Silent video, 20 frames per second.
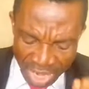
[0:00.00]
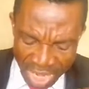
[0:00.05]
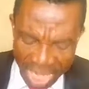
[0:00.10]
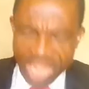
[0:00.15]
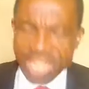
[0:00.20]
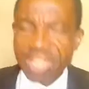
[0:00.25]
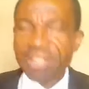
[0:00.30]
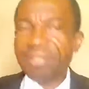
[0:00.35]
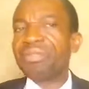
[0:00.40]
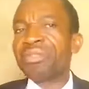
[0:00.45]

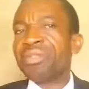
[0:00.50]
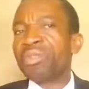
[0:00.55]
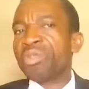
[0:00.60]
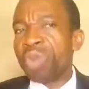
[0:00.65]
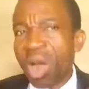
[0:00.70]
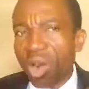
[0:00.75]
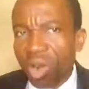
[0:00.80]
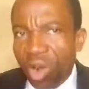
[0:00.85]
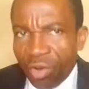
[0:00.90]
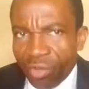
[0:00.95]
leave
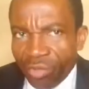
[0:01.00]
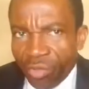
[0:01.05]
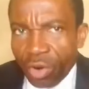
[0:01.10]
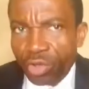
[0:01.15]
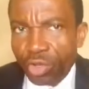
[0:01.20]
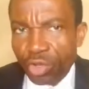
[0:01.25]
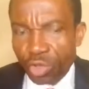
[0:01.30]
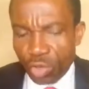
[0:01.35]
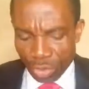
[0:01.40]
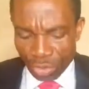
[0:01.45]
your
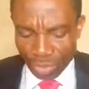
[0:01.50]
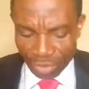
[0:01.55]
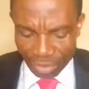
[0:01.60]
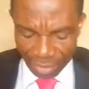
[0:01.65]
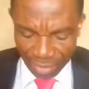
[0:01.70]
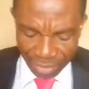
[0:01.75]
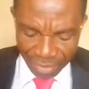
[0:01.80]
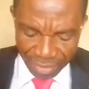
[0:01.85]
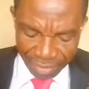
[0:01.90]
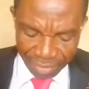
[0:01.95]
comfort zone
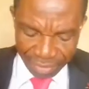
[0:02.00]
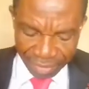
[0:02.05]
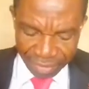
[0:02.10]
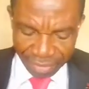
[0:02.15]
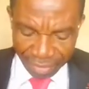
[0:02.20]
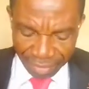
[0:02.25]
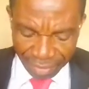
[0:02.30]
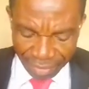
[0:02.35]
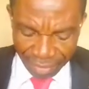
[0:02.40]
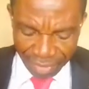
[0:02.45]

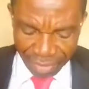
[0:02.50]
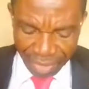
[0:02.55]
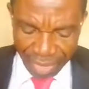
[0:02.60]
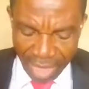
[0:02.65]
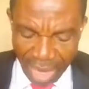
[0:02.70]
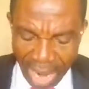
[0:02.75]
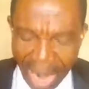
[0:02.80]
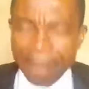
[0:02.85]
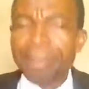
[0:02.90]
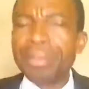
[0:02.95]

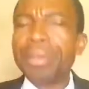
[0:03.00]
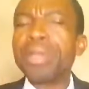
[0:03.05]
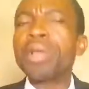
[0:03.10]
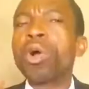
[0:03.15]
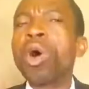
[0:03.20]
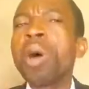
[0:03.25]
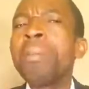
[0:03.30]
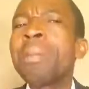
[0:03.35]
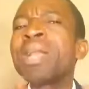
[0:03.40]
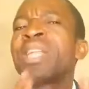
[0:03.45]
and
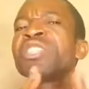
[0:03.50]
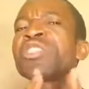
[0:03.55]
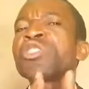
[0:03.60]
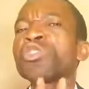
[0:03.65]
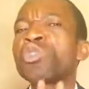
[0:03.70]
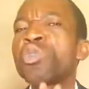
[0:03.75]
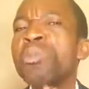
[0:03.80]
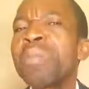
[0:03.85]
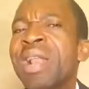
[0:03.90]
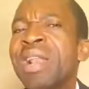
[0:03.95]
become an
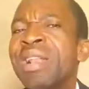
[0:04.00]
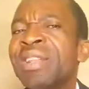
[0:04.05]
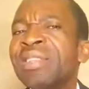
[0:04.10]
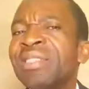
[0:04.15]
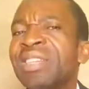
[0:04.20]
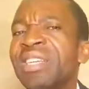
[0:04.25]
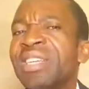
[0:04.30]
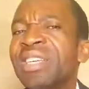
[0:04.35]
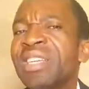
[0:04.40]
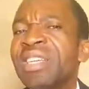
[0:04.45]
instrument
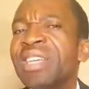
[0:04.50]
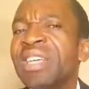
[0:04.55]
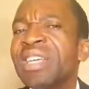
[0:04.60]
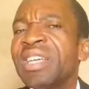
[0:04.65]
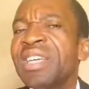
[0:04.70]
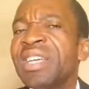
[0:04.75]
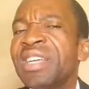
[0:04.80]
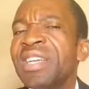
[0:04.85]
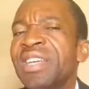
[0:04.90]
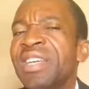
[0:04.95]

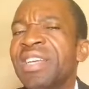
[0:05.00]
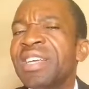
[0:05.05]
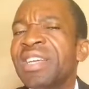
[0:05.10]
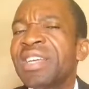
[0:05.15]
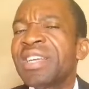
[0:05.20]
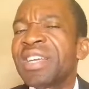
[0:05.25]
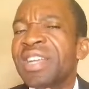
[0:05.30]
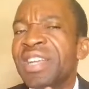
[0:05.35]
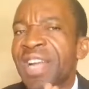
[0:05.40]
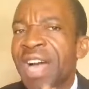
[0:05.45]

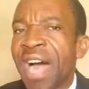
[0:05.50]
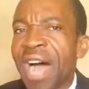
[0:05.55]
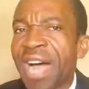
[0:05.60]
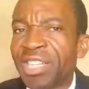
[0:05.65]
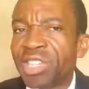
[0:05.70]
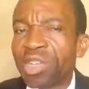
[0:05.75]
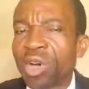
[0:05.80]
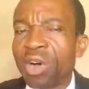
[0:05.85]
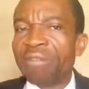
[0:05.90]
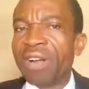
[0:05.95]
in the
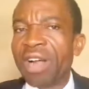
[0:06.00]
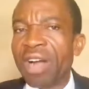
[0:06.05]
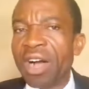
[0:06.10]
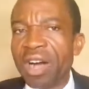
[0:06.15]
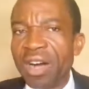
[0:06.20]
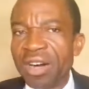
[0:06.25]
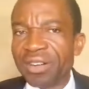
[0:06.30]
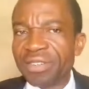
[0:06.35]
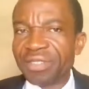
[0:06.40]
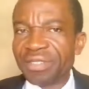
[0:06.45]
hand of
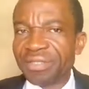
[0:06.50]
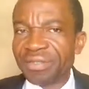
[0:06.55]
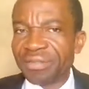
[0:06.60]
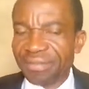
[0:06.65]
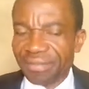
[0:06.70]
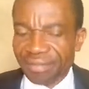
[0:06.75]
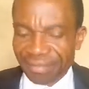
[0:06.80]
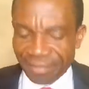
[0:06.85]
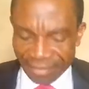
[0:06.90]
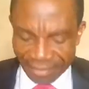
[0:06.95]
God,
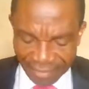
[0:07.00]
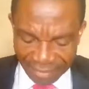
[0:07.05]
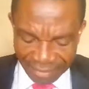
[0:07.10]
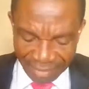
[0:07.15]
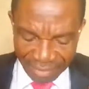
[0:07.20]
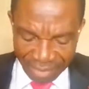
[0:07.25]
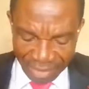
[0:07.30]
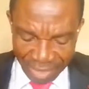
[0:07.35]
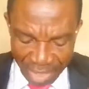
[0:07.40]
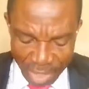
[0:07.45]

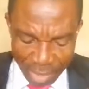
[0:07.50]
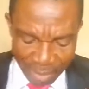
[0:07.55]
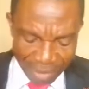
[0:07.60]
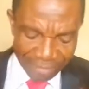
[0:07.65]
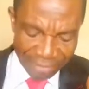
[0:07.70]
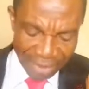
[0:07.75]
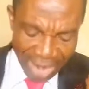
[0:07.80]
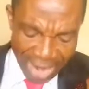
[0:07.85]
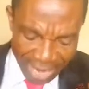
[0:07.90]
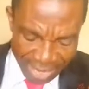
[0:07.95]
to
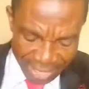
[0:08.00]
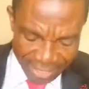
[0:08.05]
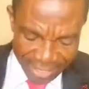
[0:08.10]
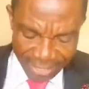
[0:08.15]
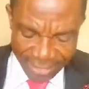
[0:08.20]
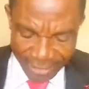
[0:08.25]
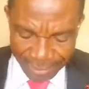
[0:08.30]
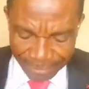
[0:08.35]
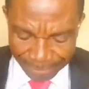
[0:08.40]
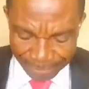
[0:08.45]
be
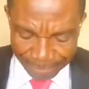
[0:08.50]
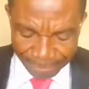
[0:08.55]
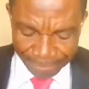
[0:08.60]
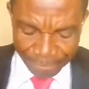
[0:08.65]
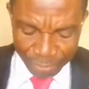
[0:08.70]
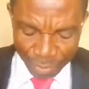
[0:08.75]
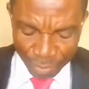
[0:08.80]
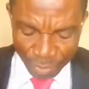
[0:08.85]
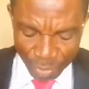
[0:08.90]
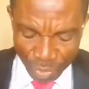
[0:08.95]
frank,
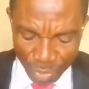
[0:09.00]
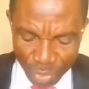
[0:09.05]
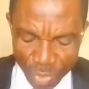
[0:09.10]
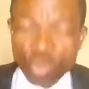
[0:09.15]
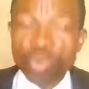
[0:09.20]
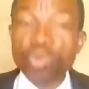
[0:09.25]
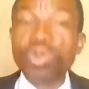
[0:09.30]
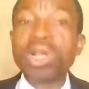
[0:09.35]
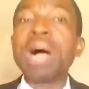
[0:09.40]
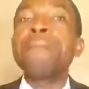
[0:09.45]

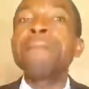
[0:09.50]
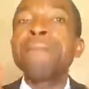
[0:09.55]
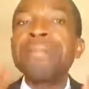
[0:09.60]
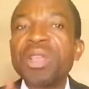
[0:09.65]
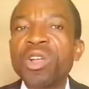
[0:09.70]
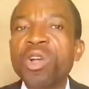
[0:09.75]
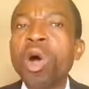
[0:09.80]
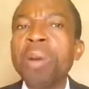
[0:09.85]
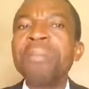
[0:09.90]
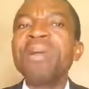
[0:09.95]
you can
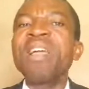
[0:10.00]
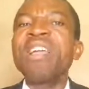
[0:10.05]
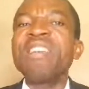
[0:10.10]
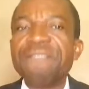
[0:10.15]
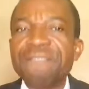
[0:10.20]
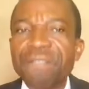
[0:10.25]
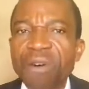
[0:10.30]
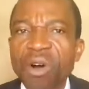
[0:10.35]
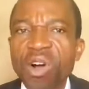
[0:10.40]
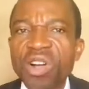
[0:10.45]
become
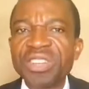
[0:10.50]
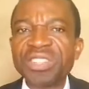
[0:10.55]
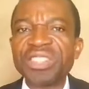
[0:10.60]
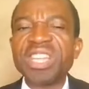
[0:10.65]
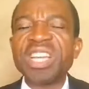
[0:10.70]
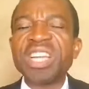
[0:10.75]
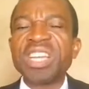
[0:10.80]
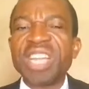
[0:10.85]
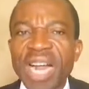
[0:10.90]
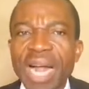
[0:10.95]
a
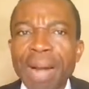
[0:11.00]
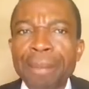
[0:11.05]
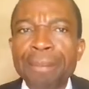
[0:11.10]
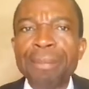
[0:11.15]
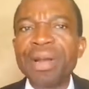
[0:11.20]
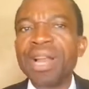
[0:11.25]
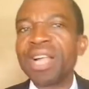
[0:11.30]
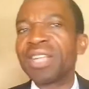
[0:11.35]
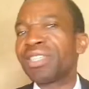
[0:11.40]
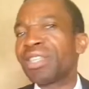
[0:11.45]
voice that can
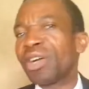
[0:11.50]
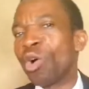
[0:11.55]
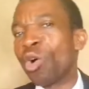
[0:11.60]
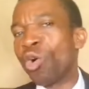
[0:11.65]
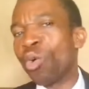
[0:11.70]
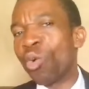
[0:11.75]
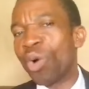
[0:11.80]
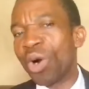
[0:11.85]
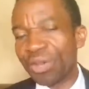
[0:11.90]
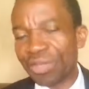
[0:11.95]
bless the
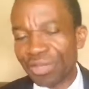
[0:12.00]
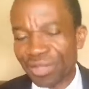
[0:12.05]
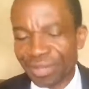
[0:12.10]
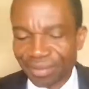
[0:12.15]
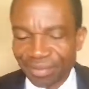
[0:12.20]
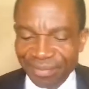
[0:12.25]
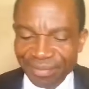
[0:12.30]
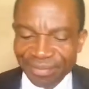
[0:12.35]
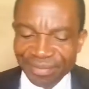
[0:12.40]
whole world.